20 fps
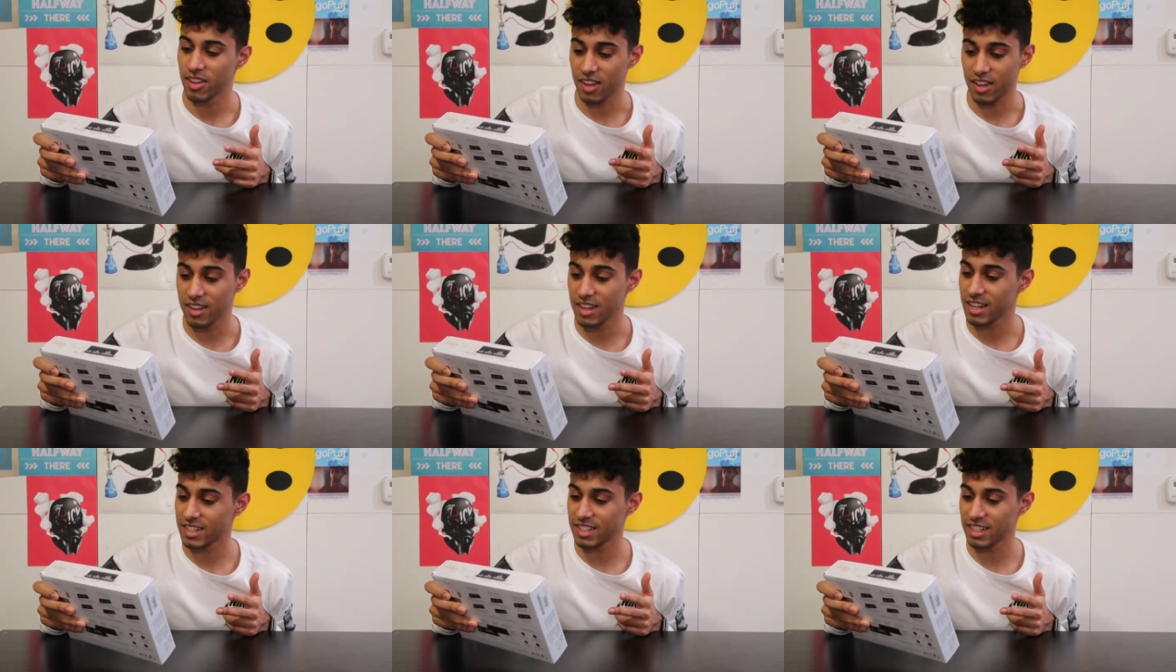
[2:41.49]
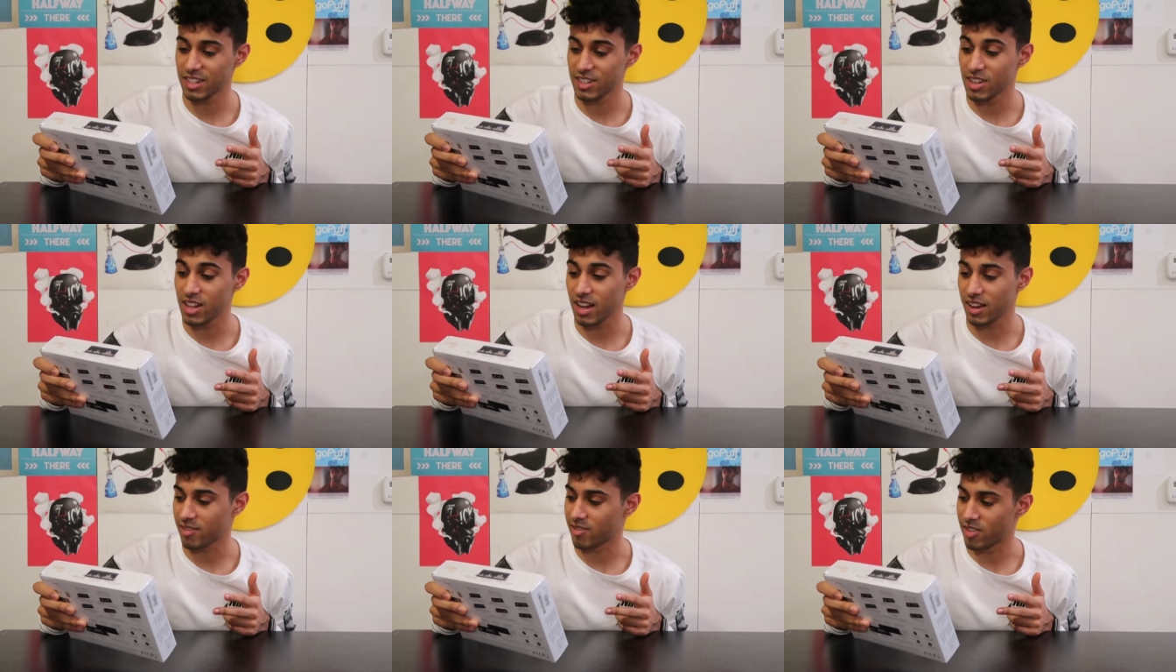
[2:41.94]
the connected
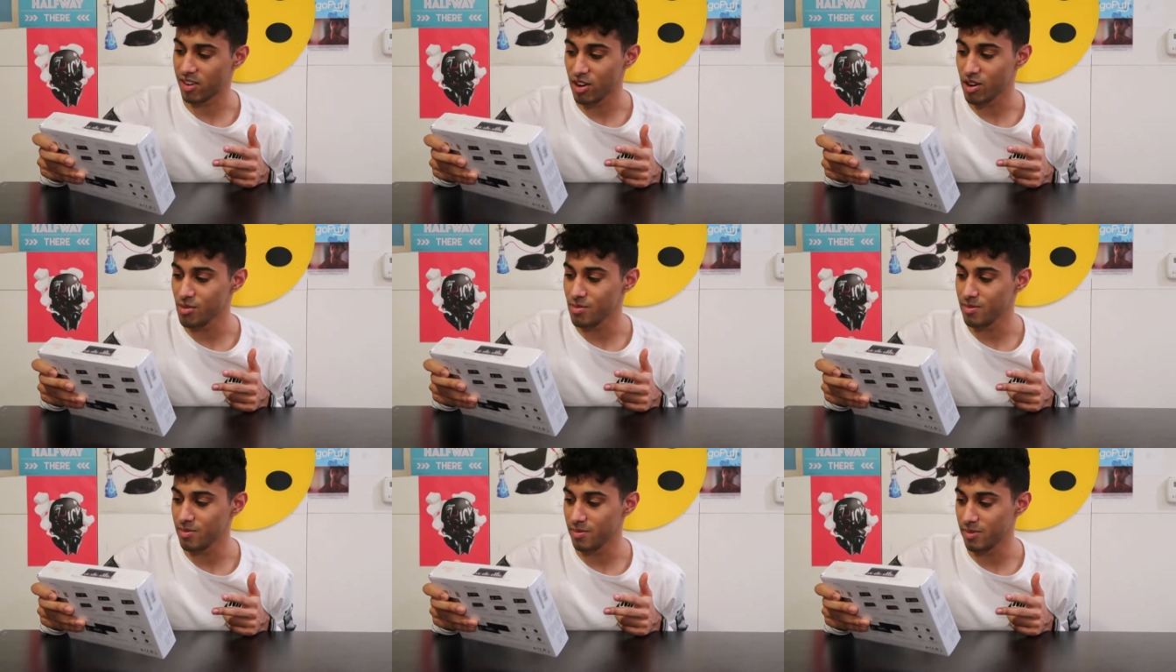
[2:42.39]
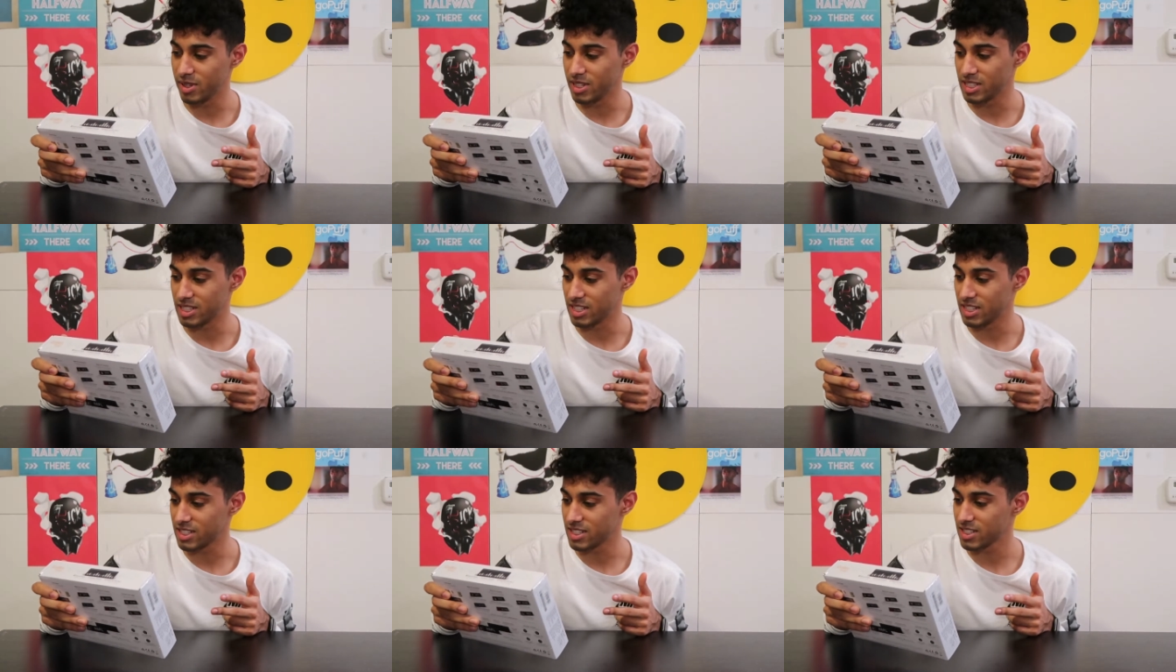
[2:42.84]
clock for home and
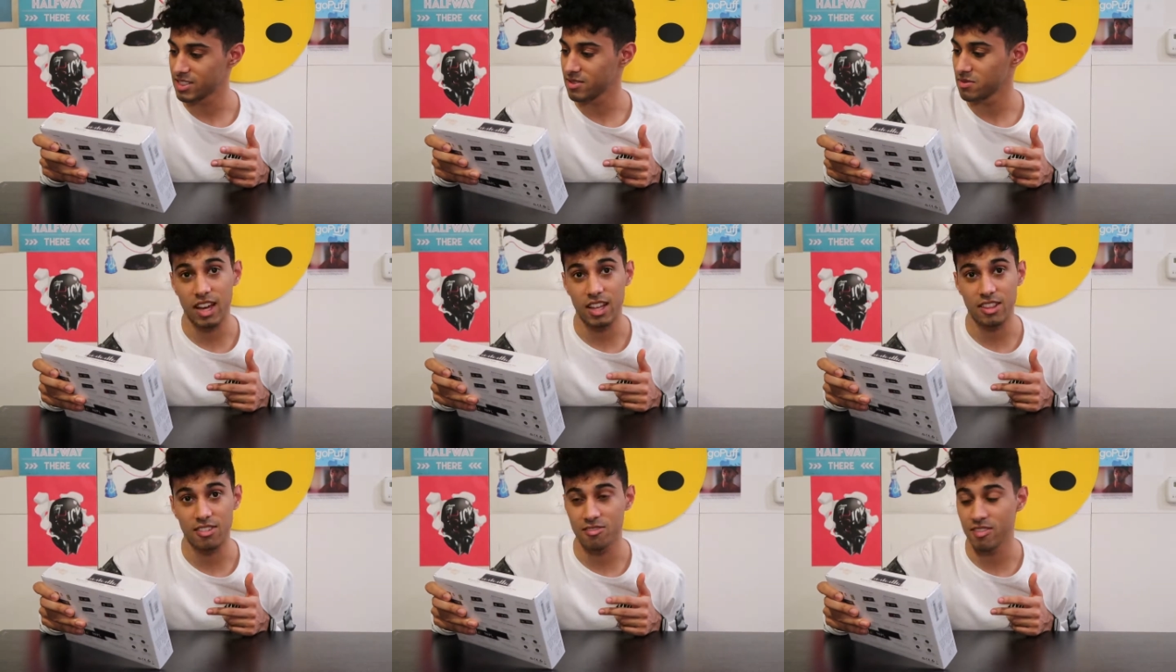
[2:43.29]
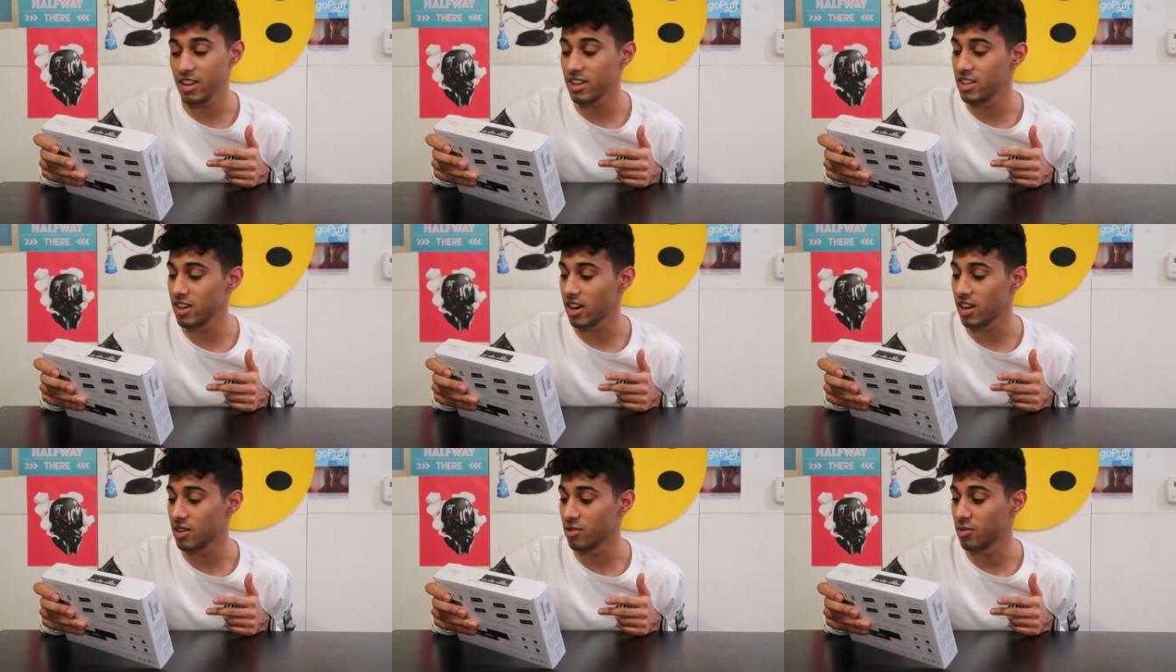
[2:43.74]
business. Got the
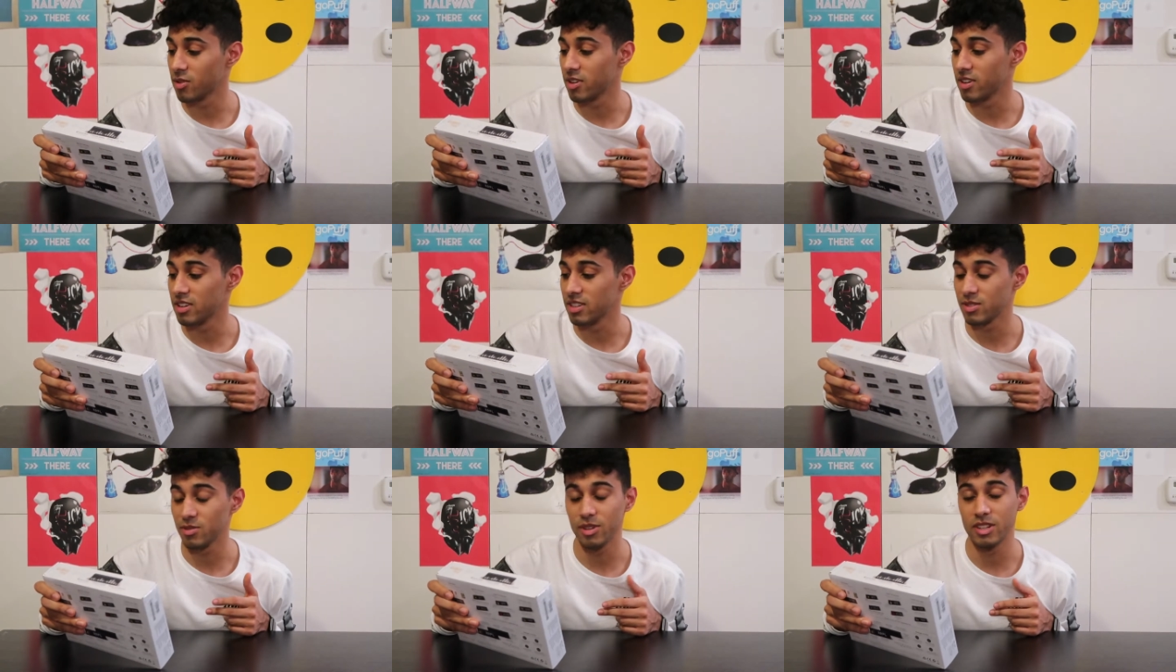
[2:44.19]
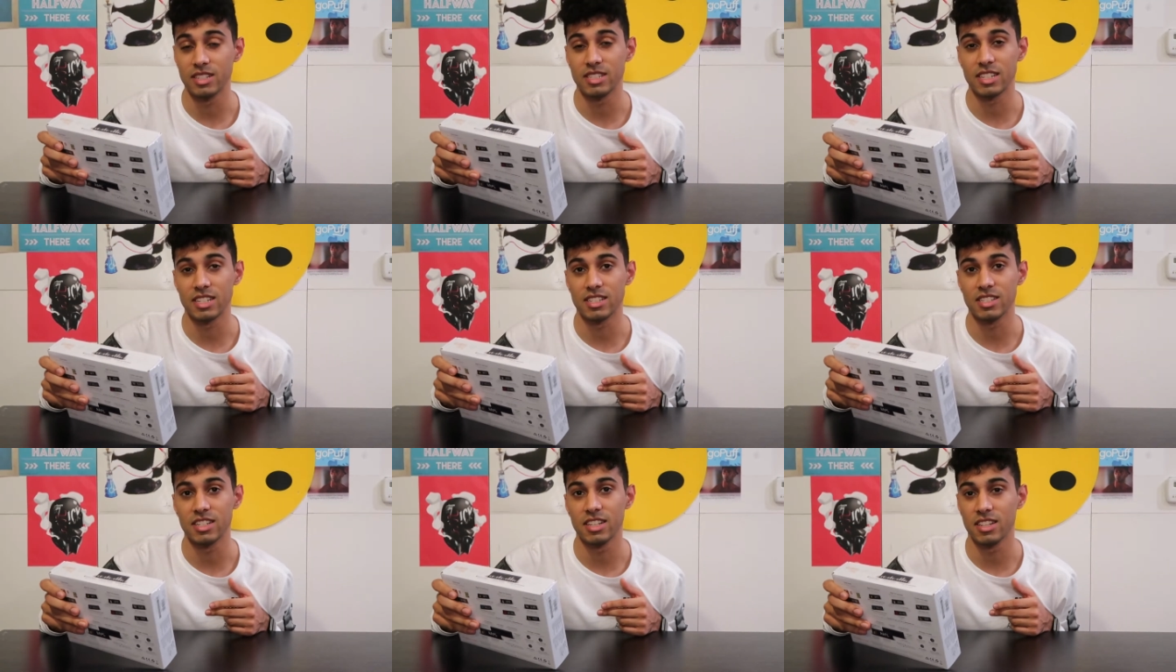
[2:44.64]
Red Dot Award in
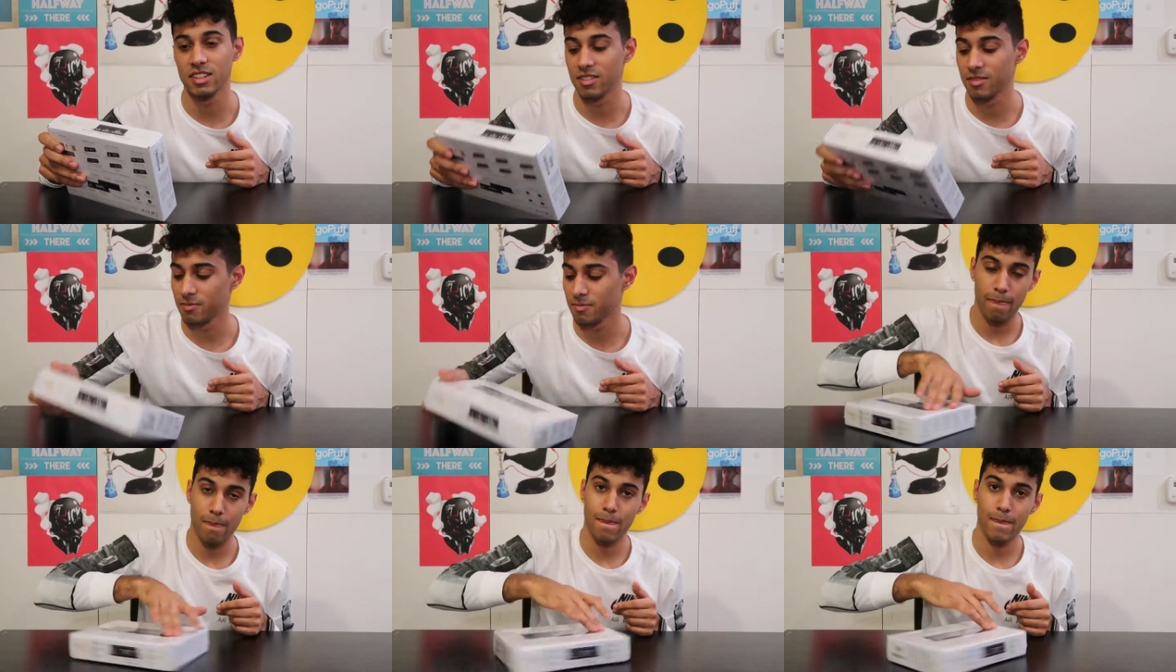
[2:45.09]
2016.